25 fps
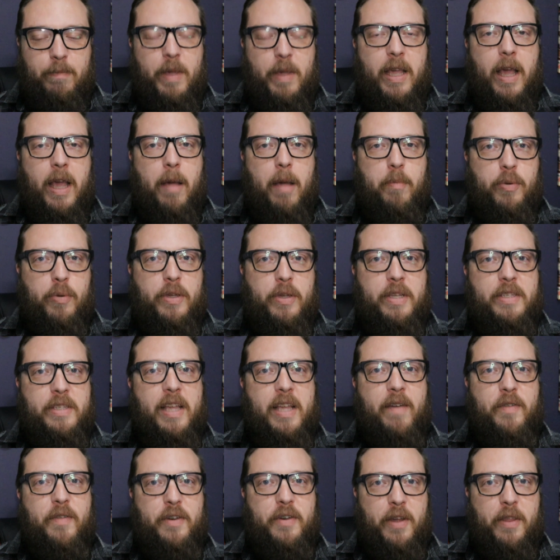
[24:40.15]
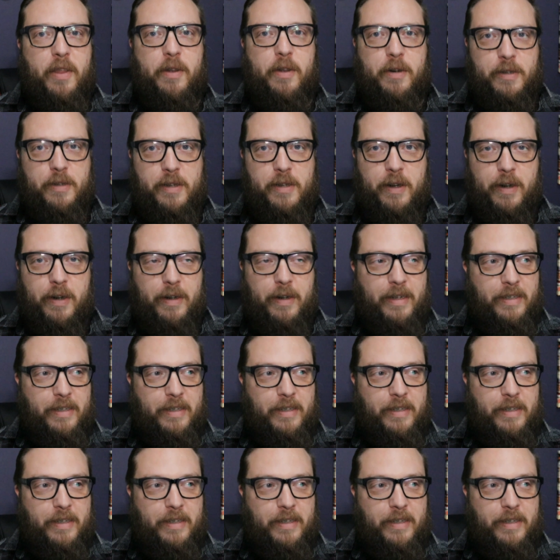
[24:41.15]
"May I please have another, sir?"